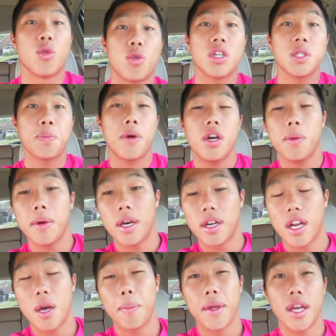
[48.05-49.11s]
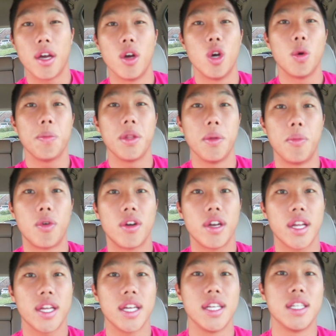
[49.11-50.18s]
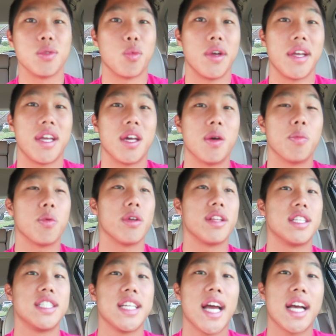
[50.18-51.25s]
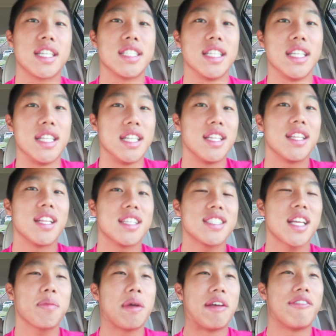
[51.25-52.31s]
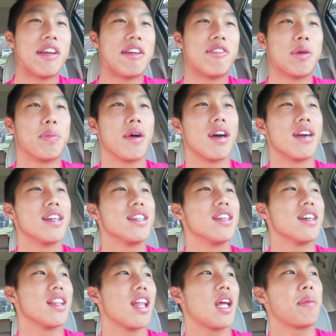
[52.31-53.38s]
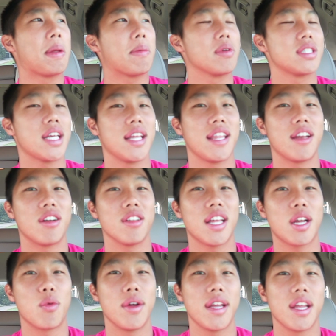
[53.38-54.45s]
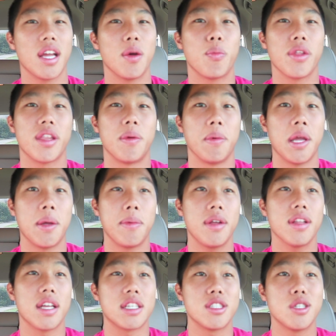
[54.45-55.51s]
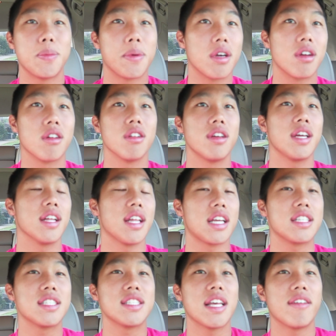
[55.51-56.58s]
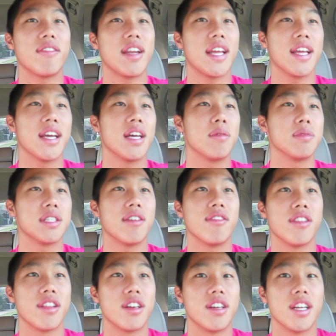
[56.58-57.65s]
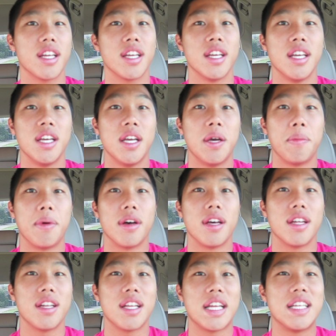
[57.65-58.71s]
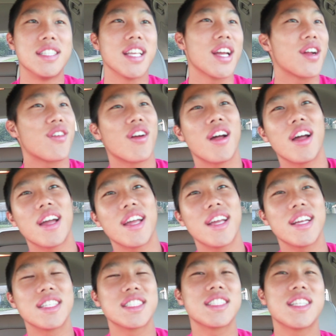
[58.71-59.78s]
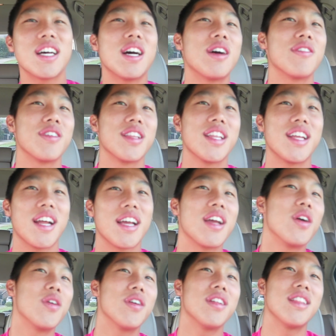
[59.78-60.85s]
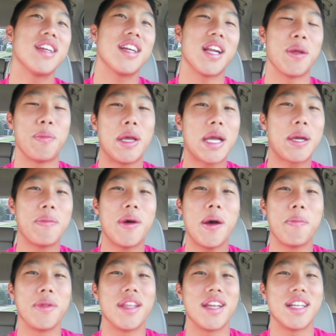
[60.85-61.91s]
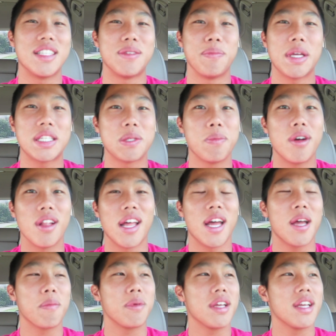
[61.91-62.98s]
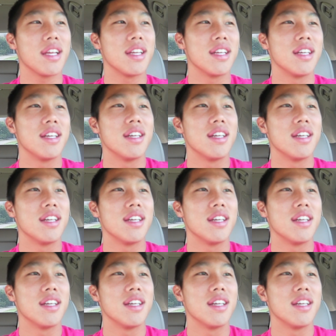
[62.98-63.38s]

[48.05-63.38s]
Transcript: Worst part about not being at home in the morning is waking up with Jackson. That's like my favorite part. A lot of people say they don't like waking up with their baby like super early at like seven A M, seven thirty, but he's like crying and stuff, and then I go in there and I pick him up, and then it makes him all happy.